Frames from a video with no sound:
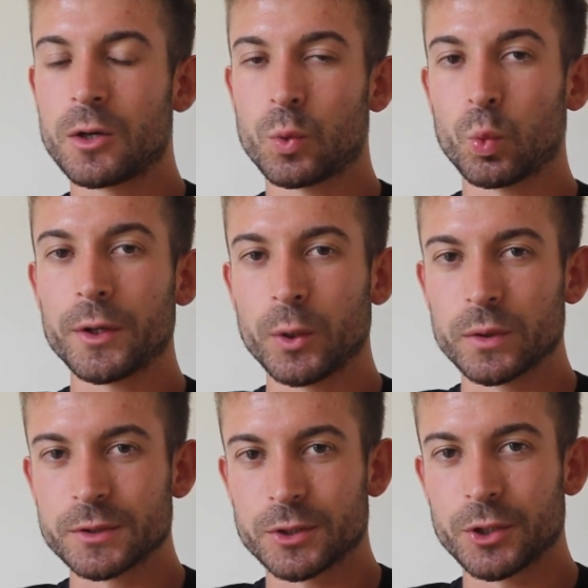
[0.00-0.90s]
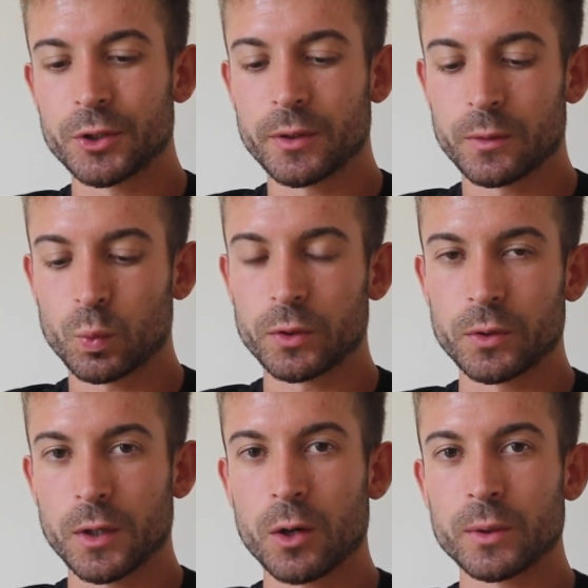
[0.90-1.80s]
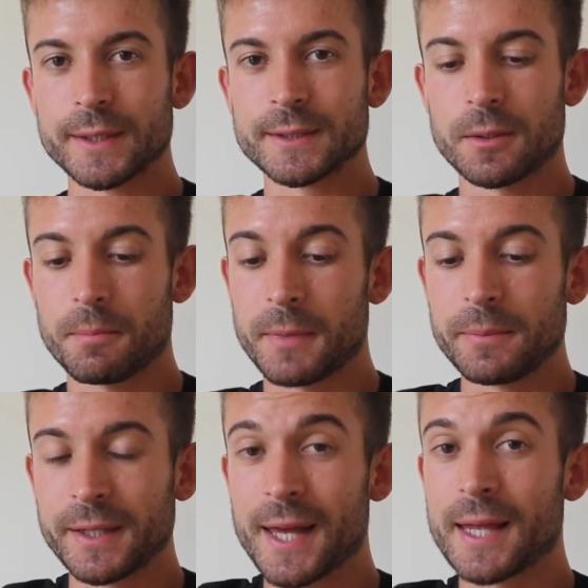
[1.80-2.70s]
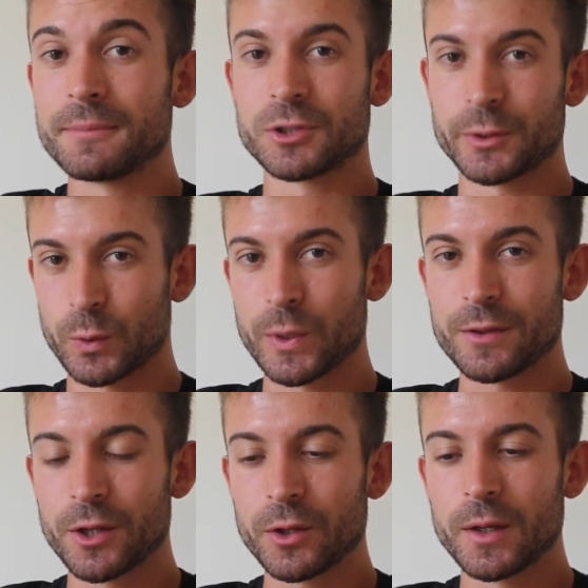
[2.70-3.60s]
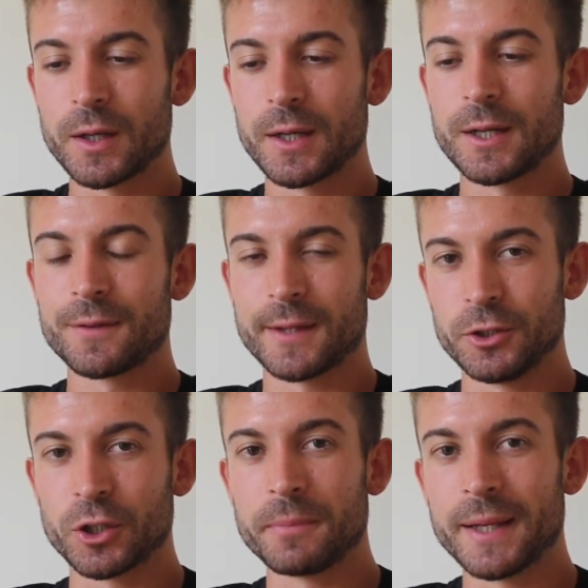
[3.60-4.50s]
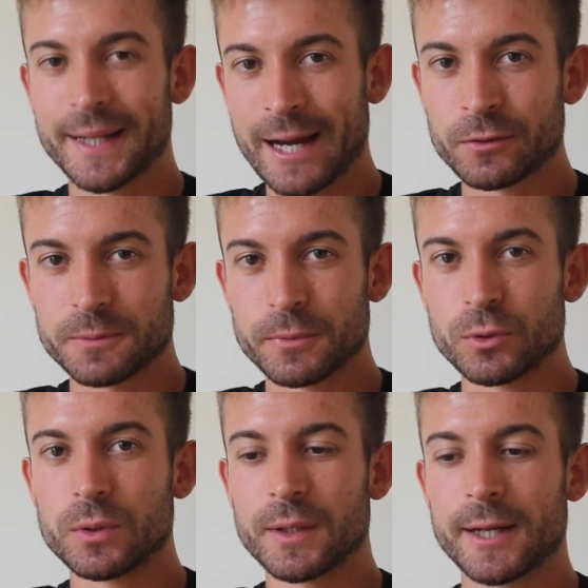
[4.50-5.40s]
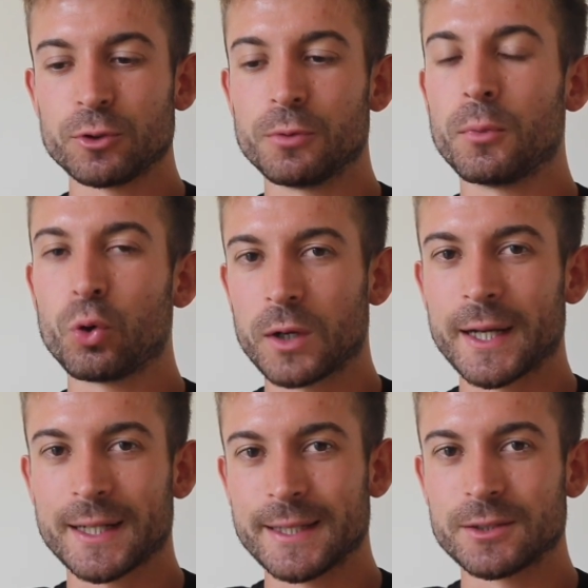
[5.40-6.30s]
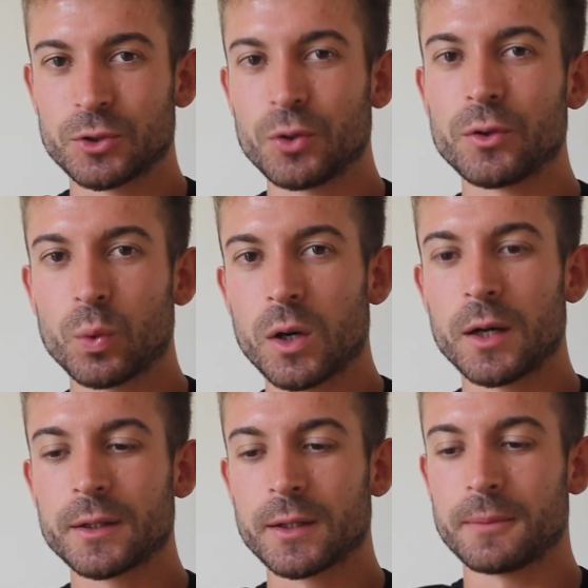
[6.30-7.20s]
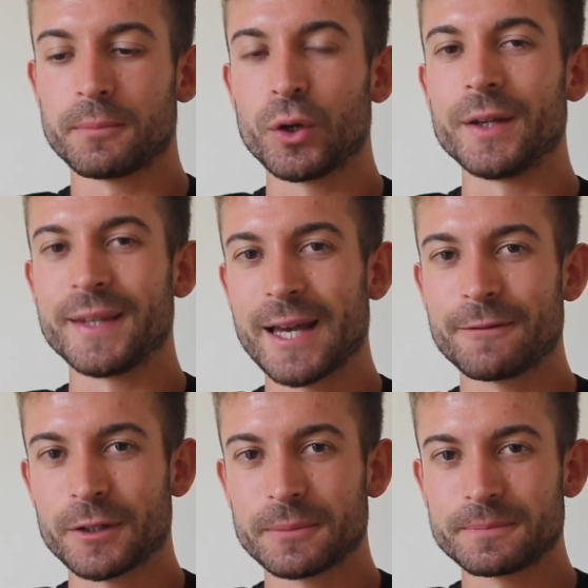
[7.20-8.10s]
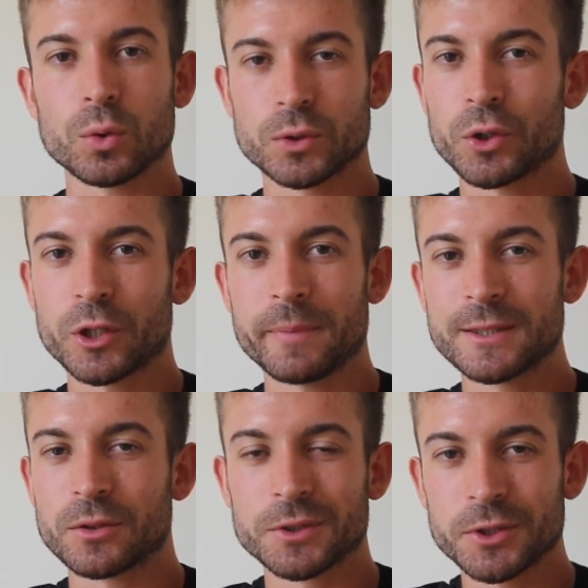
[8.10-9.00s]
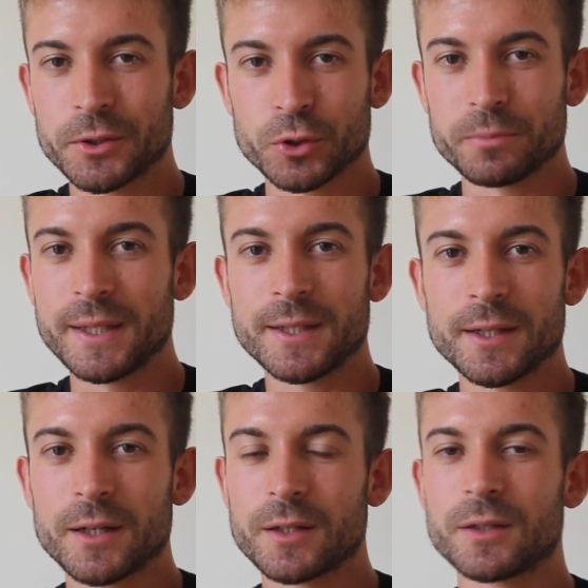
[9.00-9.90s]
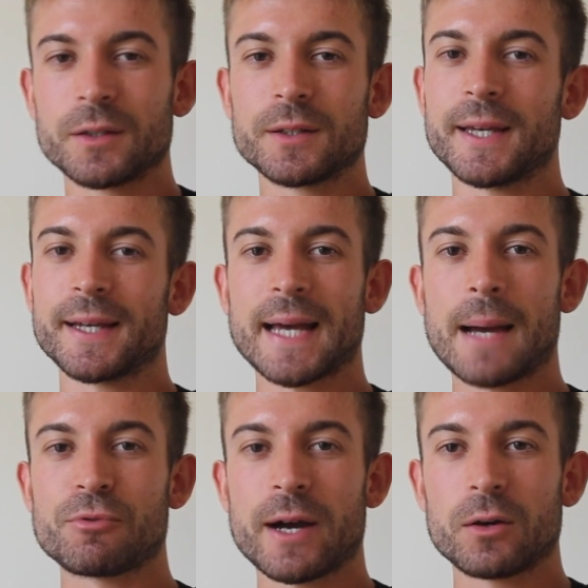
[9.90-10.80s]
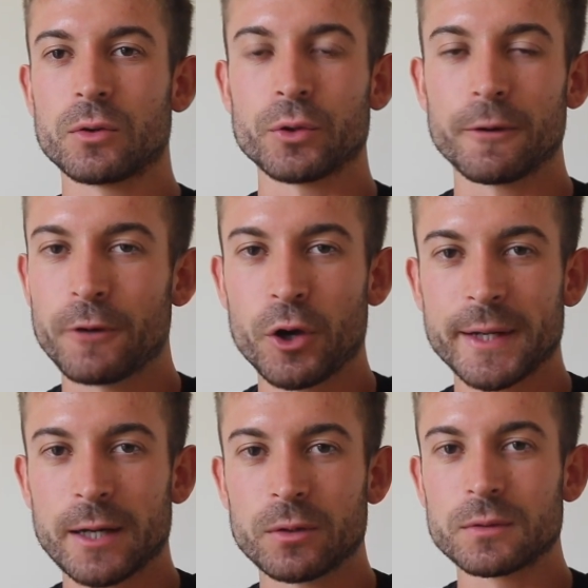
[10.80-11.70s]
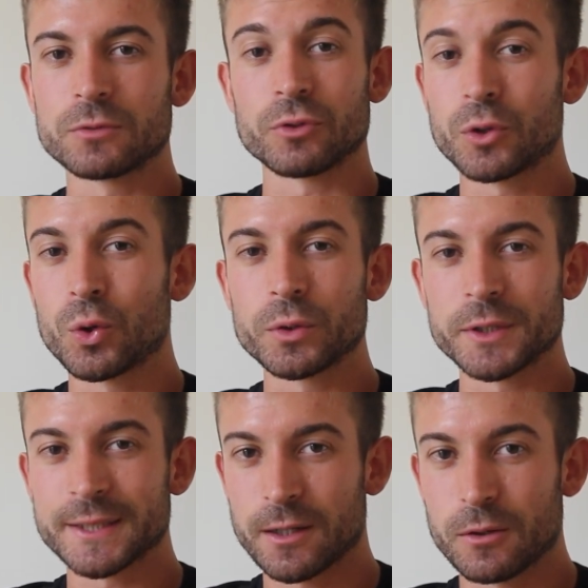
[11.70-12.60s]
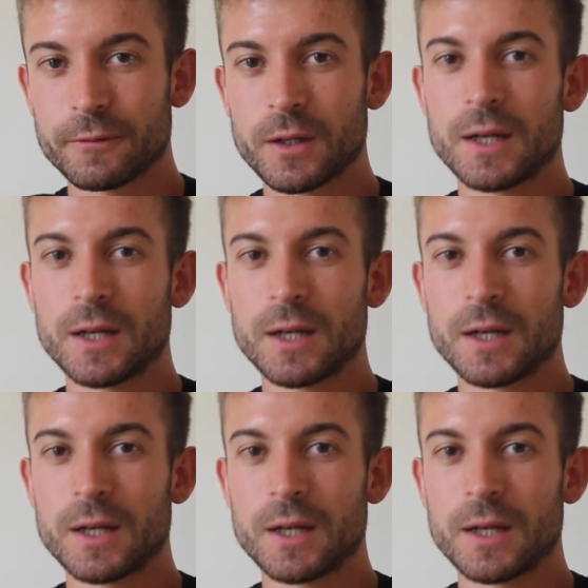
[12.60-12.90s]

what you want to do and what your goal is, maybe get them to do it with you, then you can be accountable and you're more likely to do the work and put in the effort. Or document it on social media, get a camera out or your phone out, record yourself,